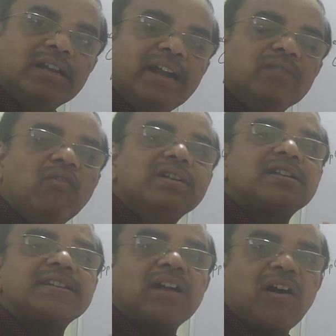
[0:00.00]
and
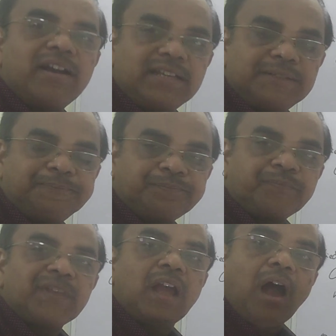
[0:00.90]
water in oil.
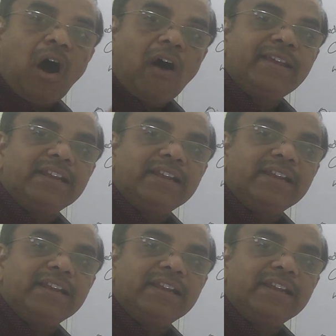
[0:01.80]
Oil